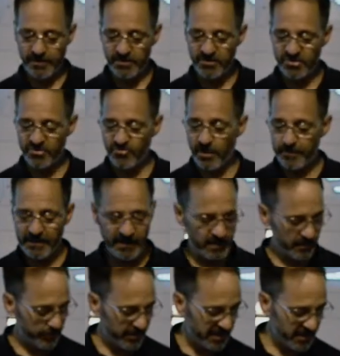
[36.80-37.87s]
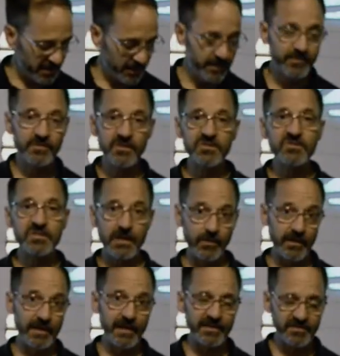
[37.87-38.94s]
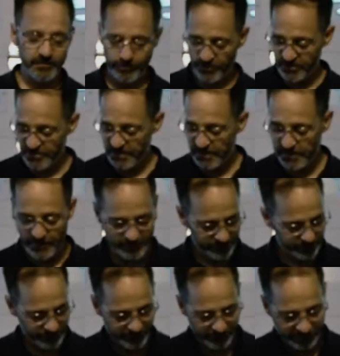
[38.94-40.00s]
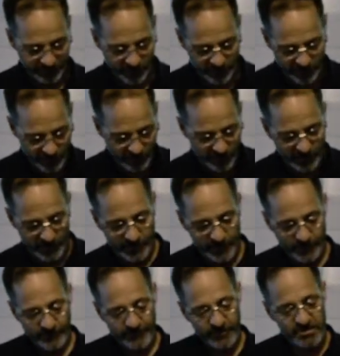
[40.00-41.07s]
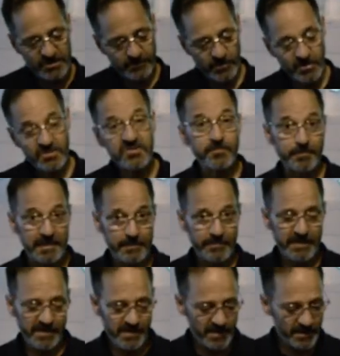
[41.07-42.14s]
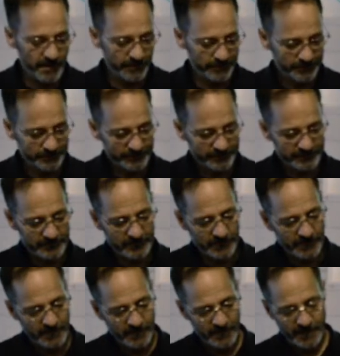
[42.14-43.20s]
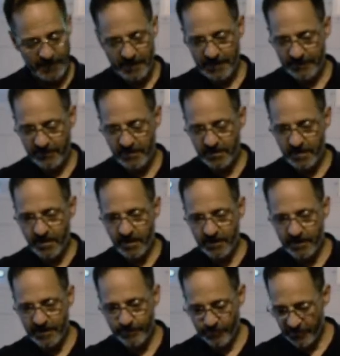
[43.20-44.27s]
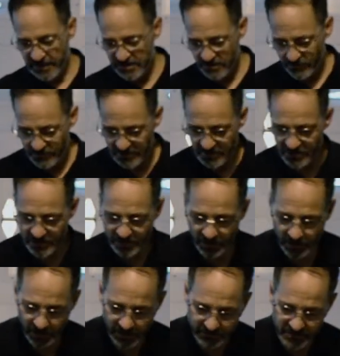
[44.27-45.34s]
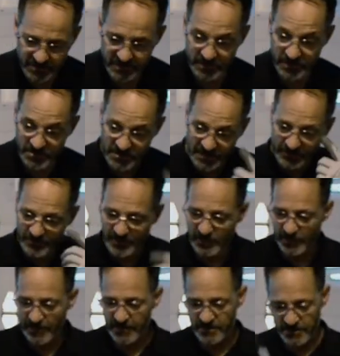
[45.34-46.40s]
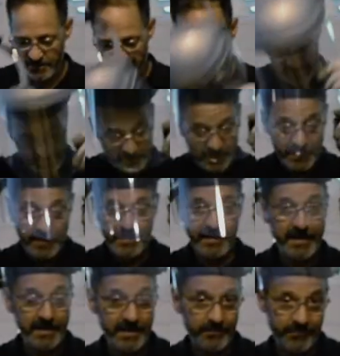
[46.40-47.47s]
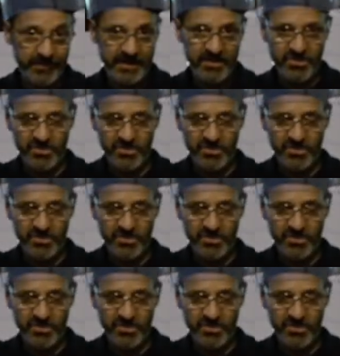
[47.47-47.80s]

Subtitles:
scrubbing and abrading, this is how I like to proceed. First of all, some PPE. I've got cut and abrasion resistant gloves, safety glasses, and a face